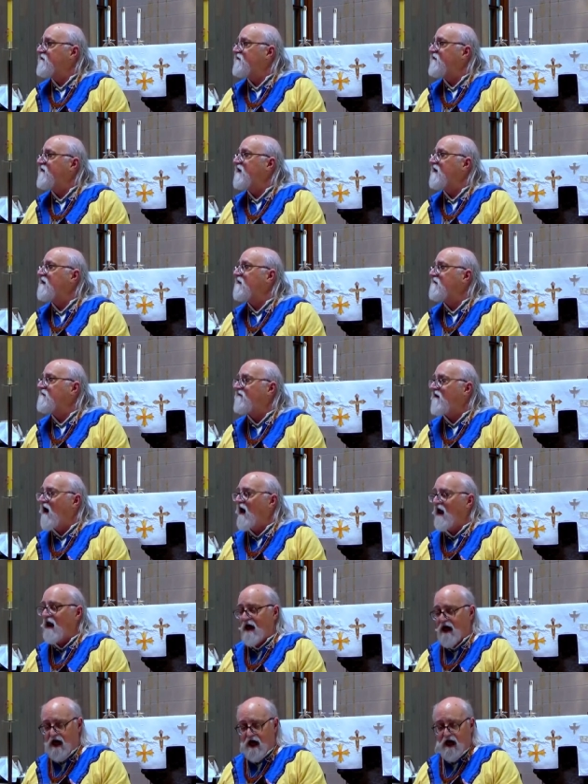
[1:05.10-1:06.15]
fill
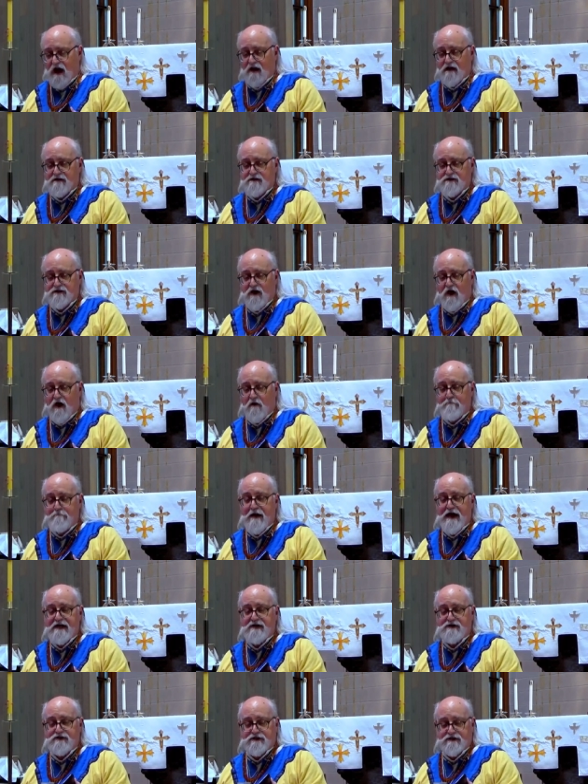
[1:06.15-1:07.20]
Valhalla's
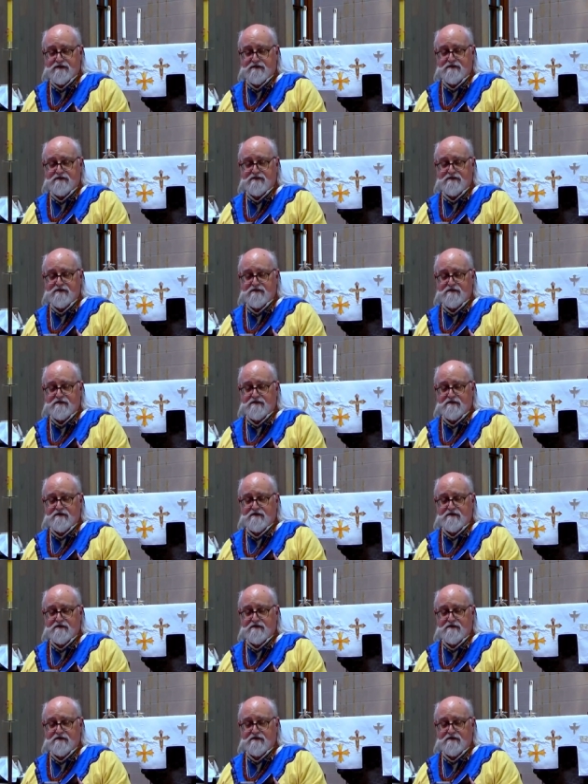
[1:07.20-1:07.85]
benches,